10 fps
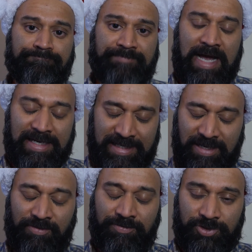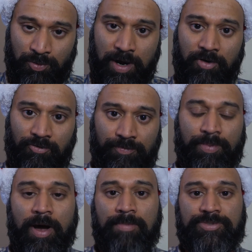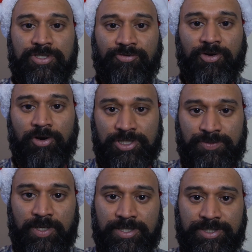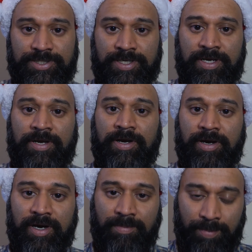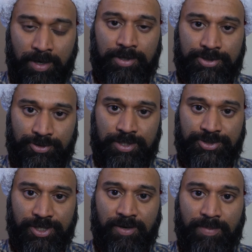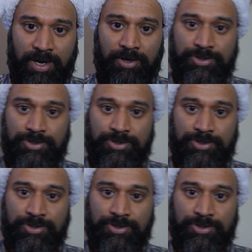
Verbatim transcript: I give twelve pups of Christmas a partridge in a pear